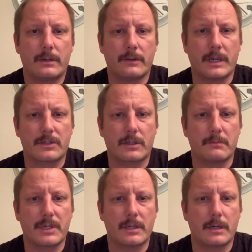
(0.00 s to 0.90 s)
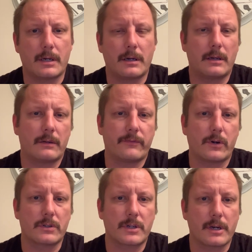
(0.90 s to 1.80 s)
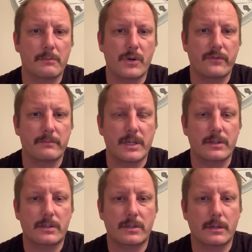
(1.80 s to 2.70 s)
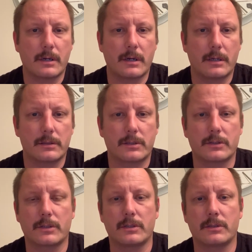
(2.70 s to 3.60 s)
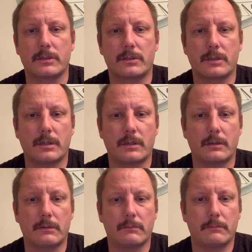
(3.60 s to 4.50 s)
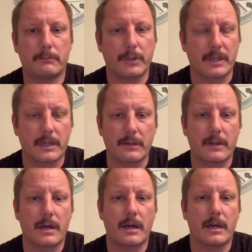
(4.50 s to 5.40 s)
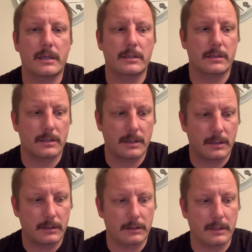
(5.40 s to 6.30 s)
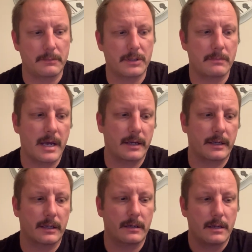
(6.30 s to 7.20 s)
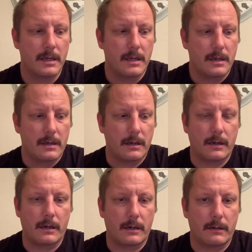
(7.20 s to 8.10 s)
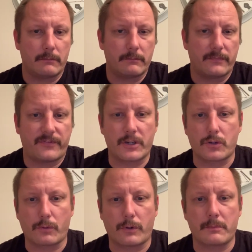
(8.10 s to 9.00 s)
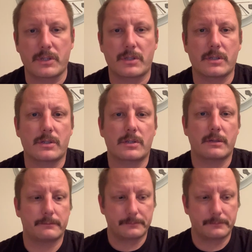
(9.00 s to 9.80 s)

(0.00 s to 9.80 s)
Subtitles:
That's going to be involuntary movements such as blinking of the eyes, lip smacking, facial grimaces.